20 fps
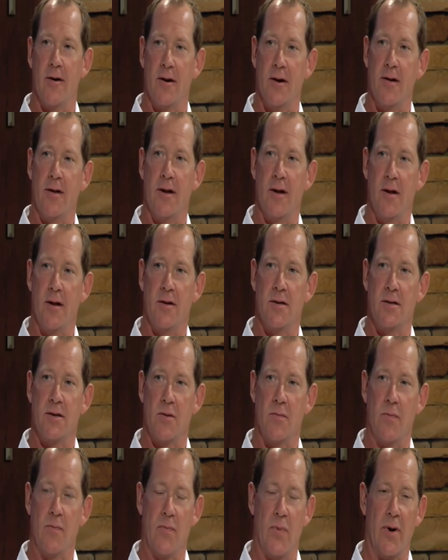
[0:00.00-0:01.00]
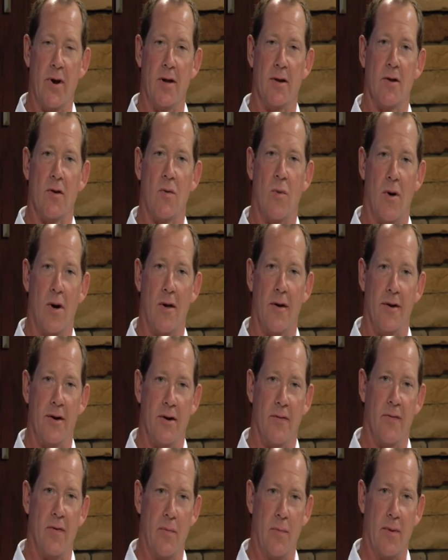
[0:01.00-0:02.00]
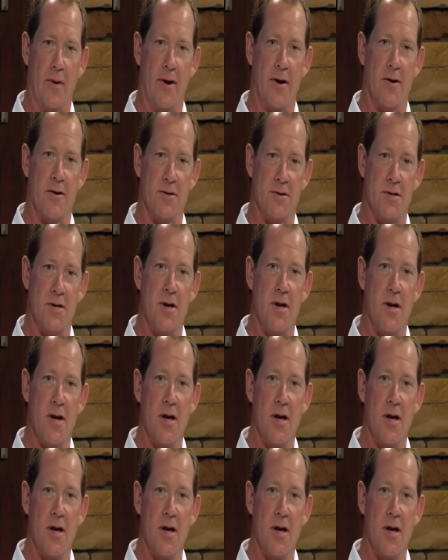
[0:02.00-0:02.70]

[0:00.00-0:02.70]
and it's bringing the quality of the players